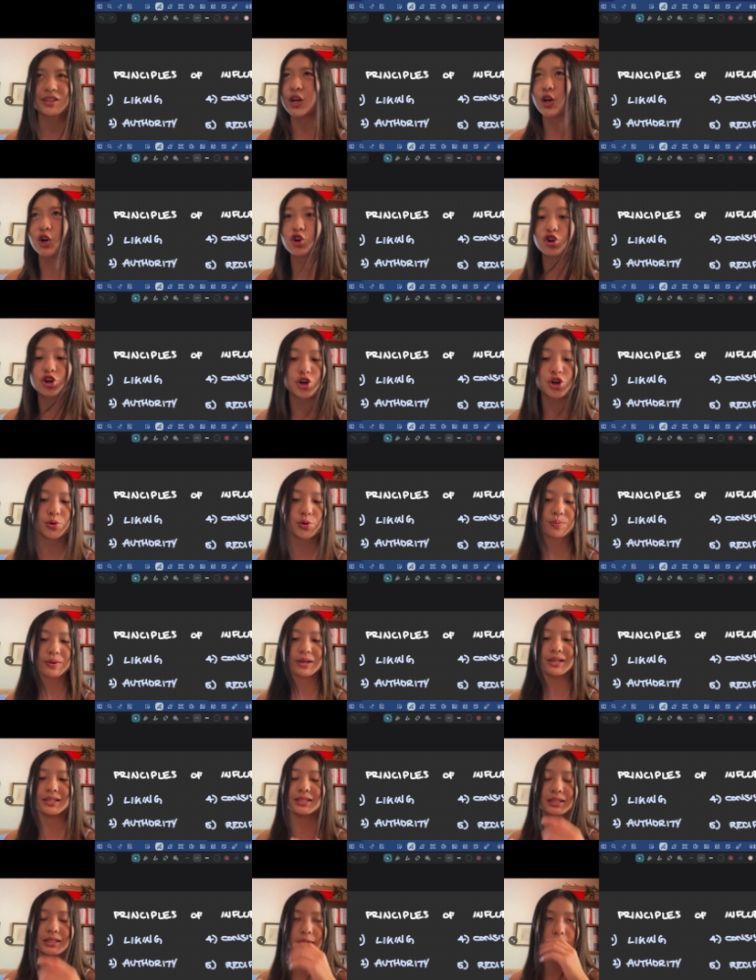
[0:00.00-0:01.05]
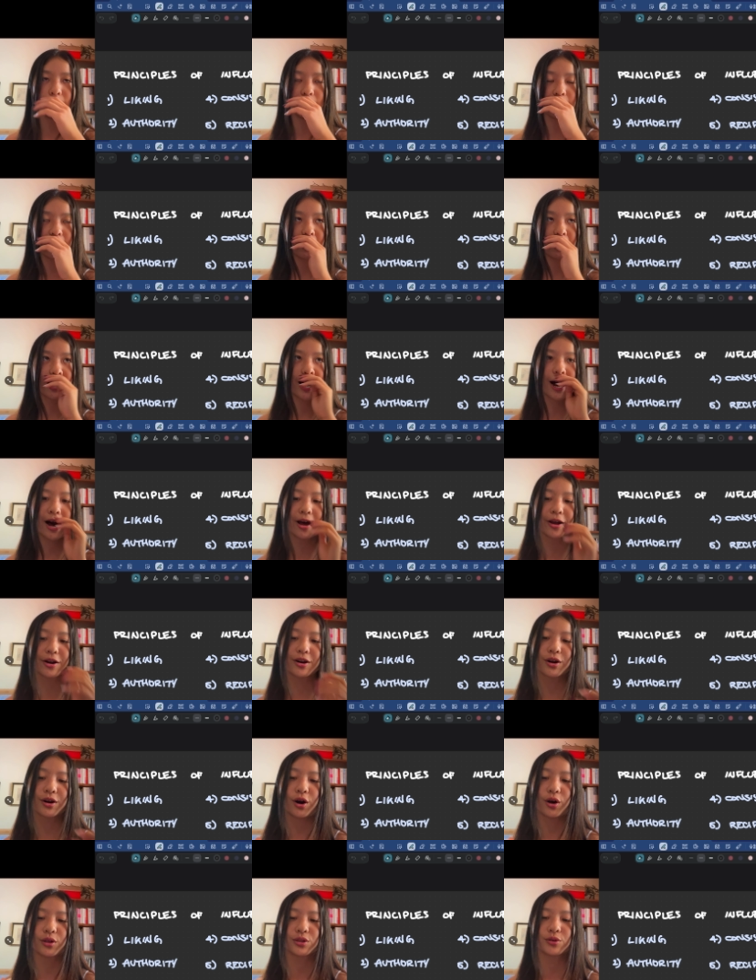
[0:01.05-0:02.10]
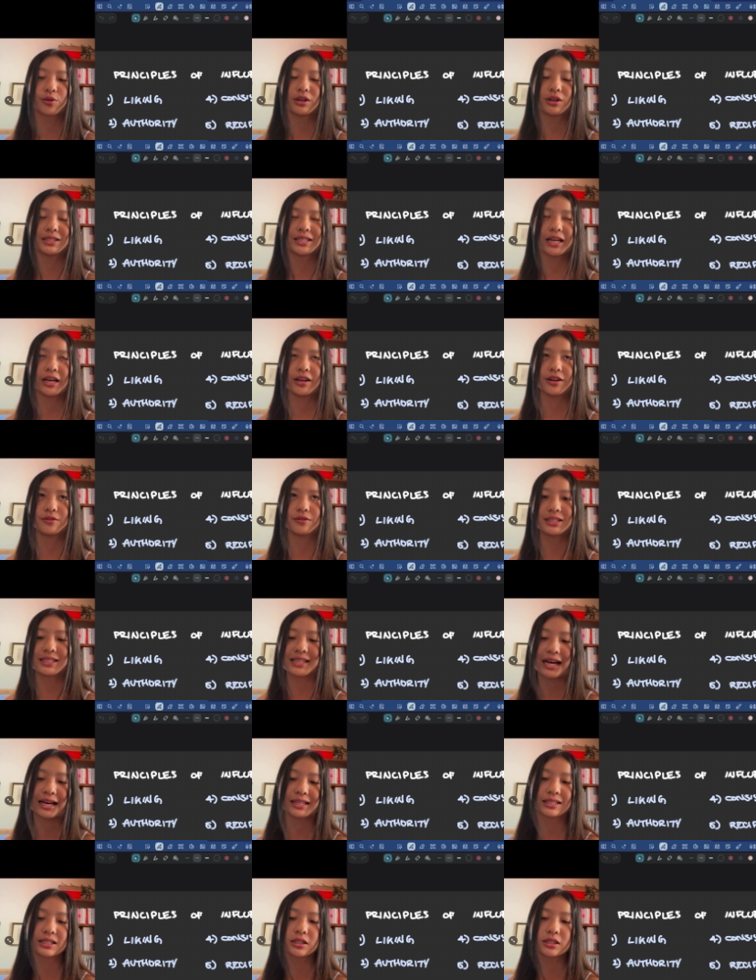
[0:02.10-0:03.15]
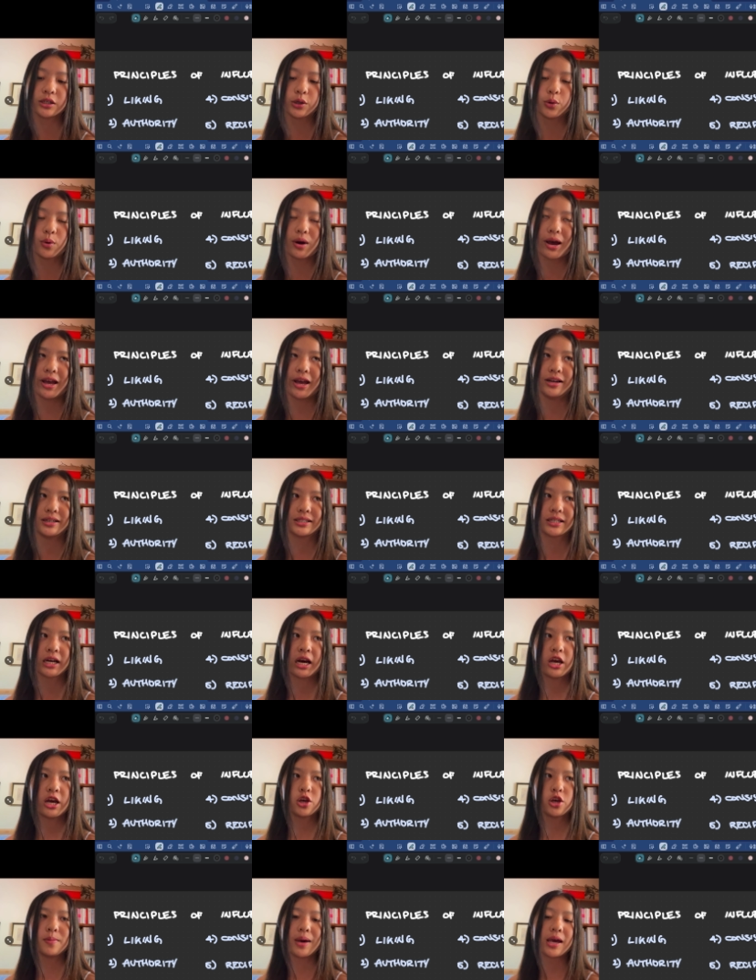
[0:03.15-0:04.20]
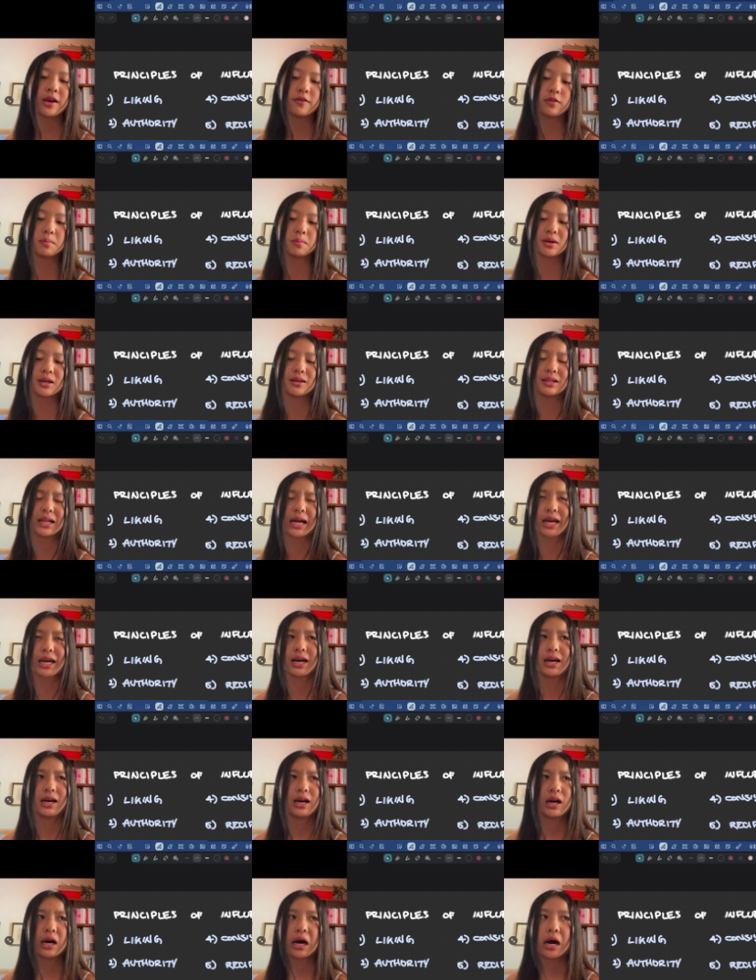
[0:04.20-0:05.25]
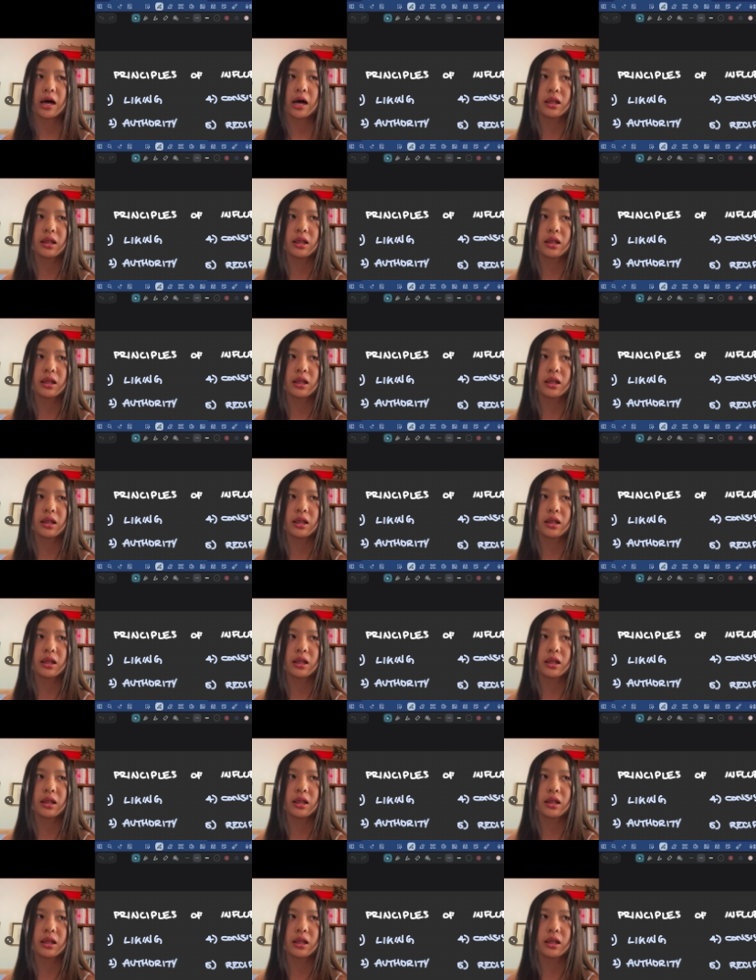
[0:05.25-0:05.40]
group is in a higher authoritative stance to you, and you may even be like a